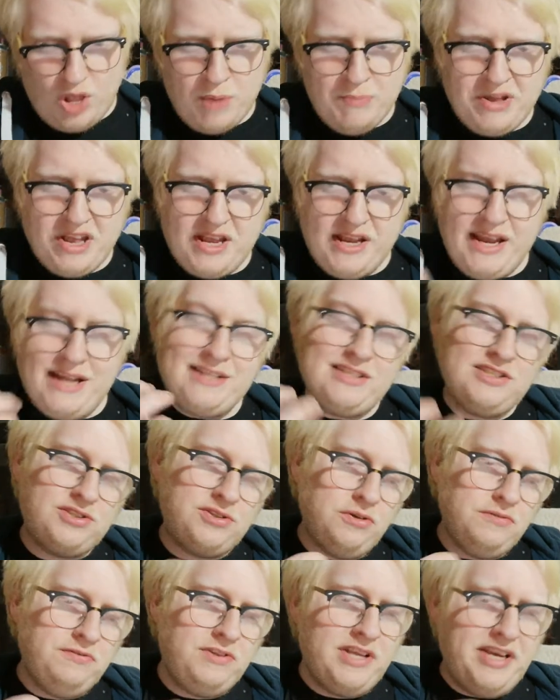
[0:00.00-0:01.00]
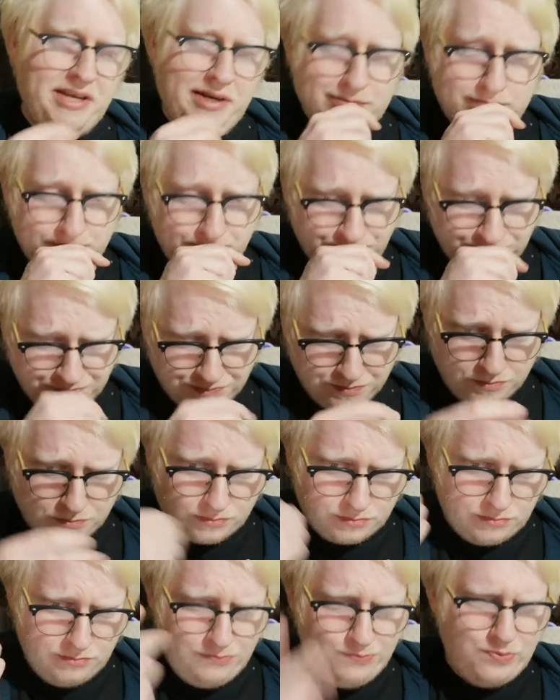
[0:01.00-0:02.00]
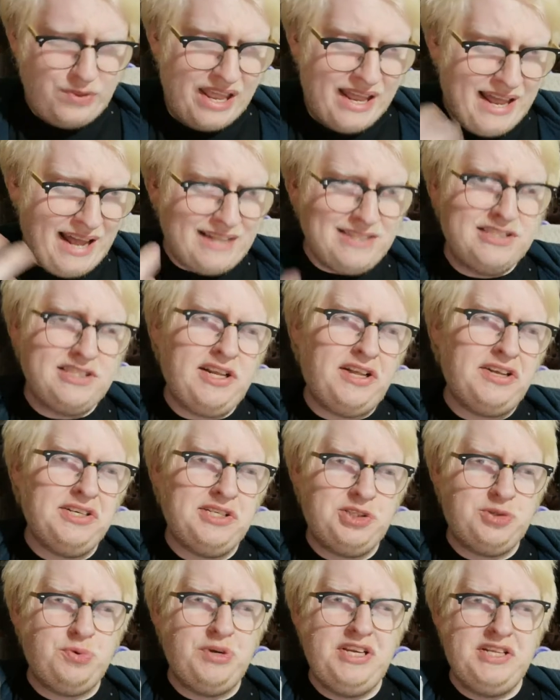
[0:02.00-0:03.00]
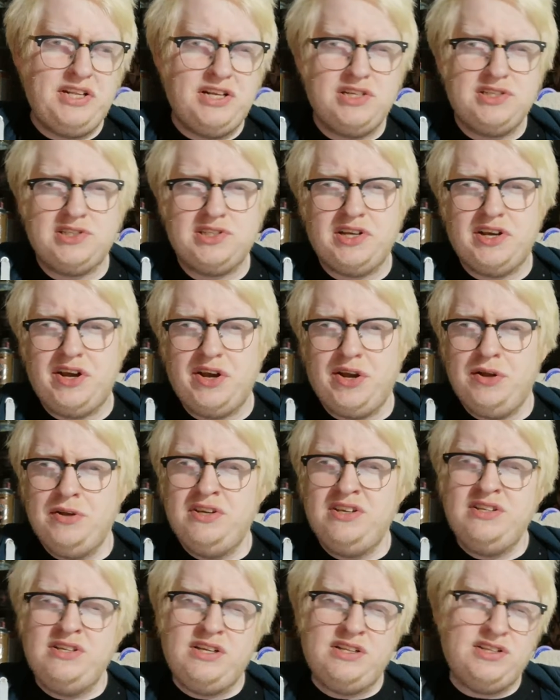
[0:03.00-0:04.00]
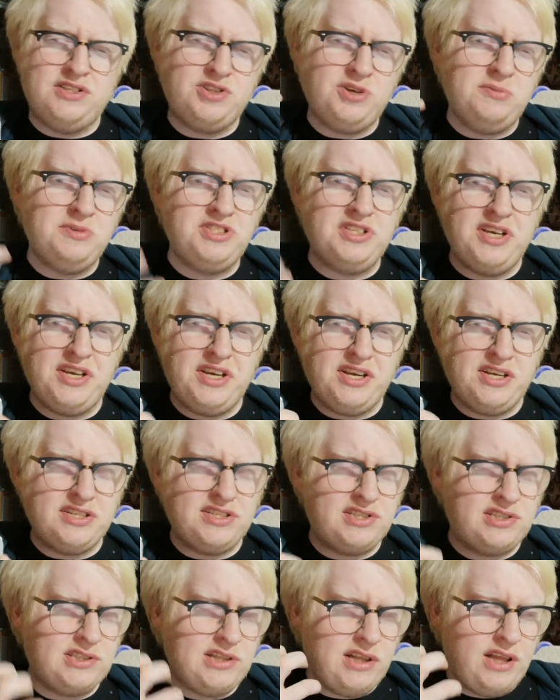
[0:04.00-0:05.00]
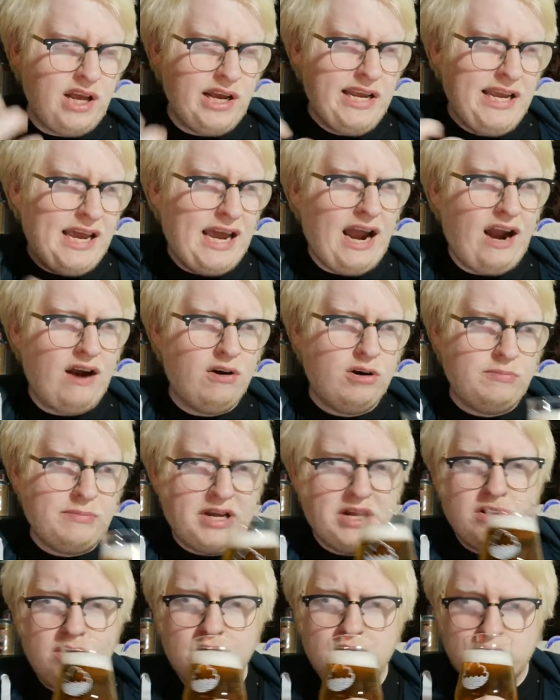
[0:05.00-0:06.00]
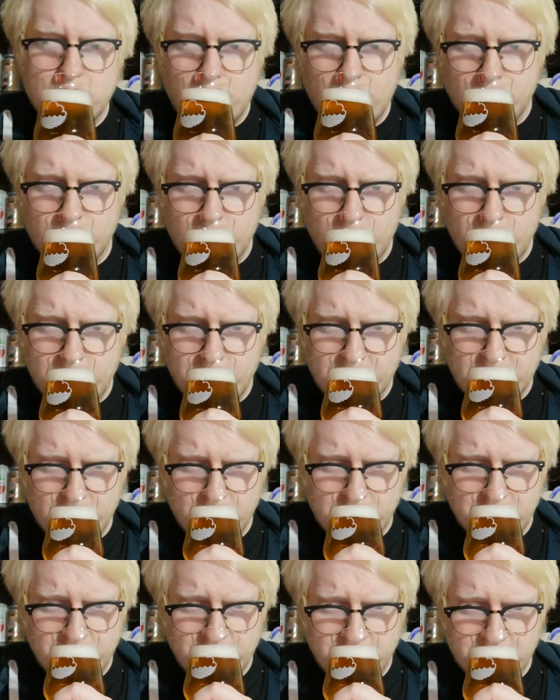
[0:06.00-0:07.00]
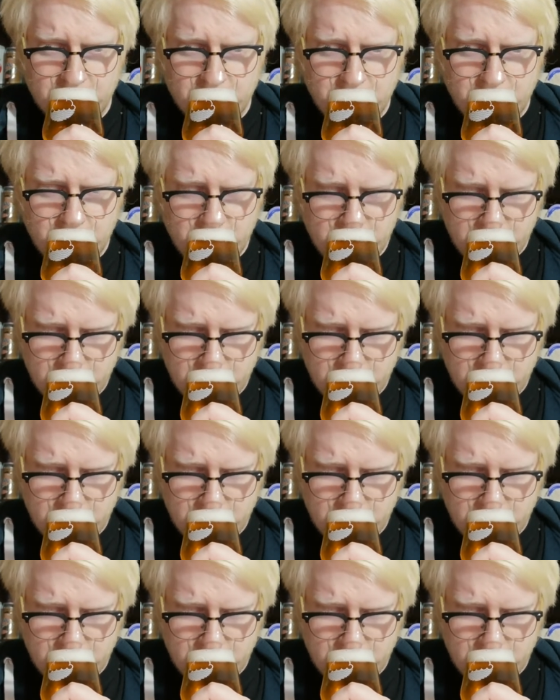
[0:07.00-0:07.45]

But yeah, you get this lovely candy-like sweetness there. There's almost like a slight caramel aroma coming through.